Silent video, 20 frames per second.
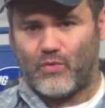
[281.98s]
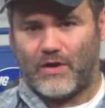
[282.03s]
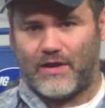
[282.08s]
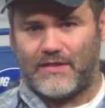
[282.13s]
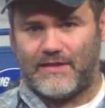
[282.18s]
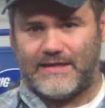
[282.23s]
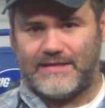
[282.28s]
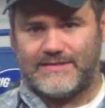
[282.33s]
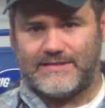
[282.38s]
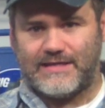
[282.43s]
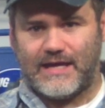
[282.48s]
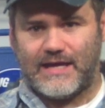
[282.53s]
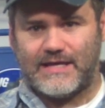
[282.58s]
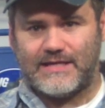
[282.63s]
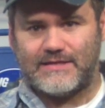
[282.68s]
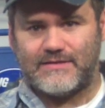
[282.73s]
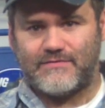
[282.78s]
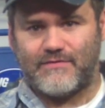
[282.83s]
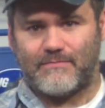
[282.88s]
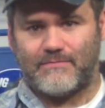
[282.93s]
one of these
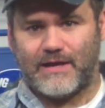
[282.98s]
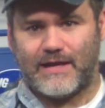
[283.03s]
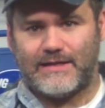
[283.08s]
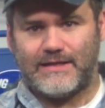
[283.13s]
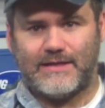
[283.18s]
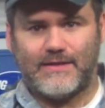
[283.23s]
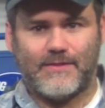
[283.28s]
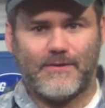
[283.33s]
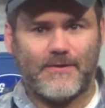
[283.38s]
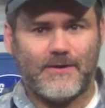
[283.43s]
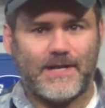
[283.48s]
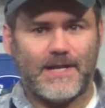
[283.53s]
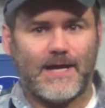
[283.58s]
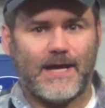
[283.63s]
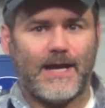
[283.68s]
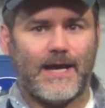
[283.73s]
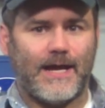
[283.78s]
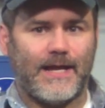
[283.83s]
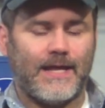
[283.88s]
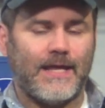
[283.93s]
guns from
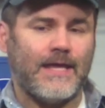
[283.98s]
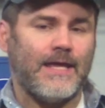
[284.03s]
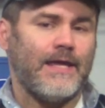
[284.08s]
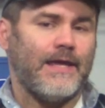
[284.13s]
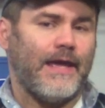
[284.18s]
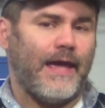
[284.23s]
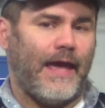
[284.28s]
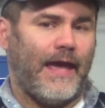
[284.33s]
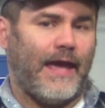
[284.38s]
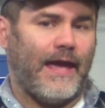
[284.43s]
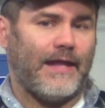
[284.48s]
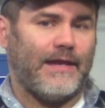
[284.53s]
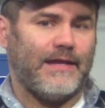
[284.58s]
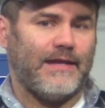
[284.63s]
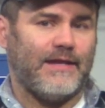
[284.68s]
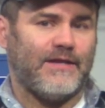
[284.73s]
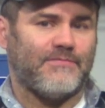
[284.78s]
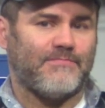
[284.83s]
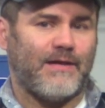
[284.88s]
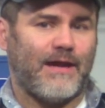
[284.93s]
1939 and
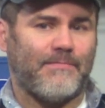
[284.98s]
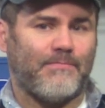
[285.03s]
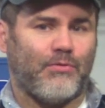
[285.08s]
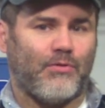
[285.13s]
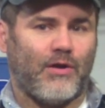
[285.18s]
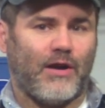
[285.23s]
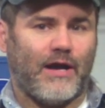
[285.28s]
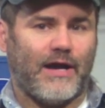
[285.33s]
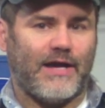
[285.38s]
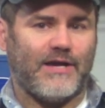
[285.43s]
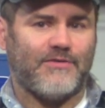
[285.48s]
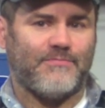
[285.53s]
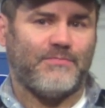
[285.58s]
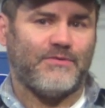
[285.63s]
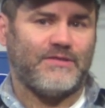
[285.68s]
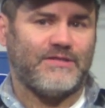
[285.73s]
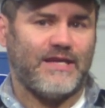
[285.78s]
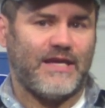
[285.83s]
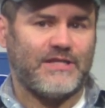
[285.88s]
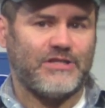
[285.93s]
it is my prized
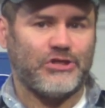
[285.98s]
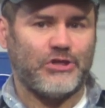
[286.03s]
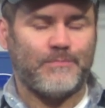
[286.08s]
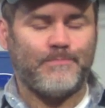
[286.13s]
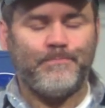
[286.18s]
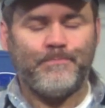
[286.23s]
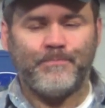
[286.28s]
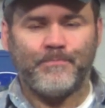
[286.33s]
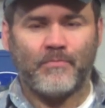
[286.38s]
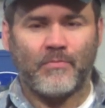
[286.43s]
possession.